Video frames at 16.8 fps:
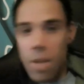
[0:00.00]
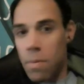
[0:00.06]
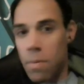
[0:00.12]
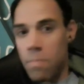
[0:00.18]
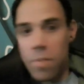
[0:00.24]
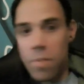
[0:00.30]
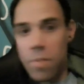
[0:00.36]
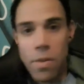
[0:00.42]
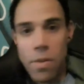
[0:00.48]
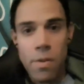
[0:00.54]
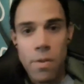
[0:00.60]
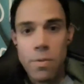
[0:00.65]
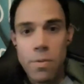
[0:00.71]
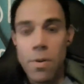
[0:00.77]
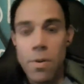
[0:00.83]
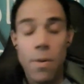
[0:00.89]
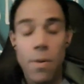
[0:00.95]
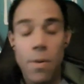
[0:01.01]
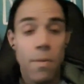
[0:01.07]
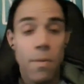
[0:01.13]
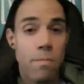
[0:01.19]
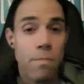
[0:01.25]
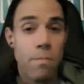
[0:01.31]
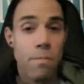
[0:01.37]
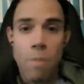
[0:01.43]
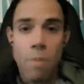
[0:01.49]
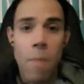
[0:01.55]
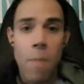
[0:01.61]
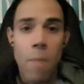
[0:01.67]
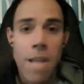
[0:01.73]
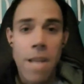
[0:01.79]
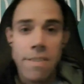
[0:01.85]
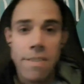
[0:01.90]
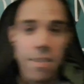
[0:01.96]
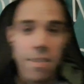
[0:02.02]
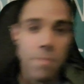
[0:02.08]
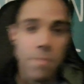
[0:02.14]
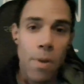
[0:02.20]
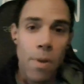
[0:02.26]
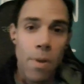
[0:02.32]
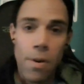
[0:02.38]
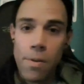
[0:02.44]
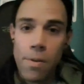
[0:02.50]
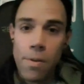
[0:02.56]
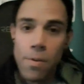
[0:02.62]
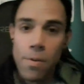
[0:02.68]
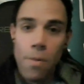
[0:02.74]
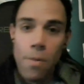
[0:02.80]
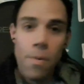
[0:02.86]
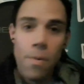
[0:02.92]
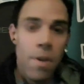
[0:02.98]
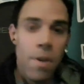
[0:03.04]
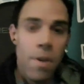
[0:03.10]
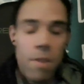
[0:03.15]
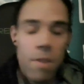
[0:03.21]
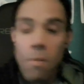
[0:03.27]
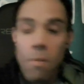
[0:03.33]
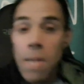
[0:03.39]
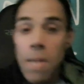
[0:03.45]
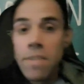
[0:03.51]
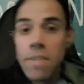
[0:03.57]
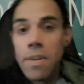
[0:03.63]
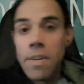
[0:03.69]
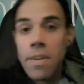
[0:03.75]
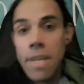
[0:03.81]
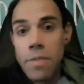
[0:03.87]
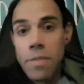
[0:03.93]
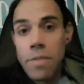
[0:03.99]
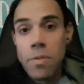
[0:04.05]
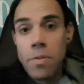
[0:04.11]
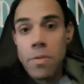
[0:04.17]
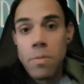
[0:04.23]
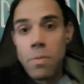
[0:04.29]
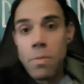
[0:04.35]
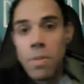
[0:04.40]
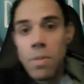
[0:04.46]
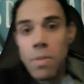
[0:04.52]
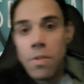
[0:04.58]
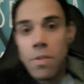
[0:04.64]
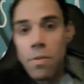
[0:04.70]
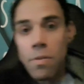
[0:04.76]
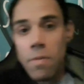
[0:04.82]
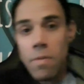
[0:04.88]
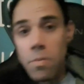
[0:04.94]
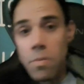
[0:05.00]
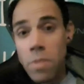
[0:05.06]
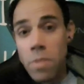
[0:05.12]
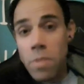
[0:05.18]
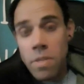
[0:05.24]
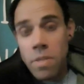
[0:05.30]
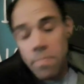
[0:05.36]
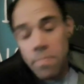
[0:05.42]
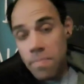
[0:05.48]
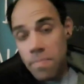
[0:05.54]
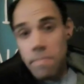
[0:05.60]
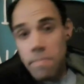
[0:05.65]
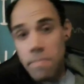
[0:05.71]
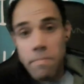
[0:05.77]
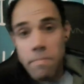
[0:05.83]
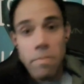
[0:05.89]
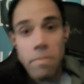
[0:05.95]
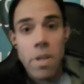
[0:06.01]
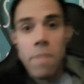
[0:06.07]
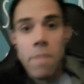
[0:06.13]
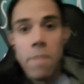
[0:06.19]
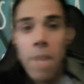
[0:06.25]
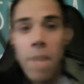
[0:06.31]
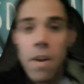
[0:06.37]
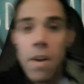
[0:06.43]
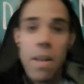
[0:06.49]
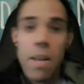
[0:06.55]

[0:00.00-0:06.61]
but there's no romantic spark or no romantic interest between the two of us, which probably didn't matter.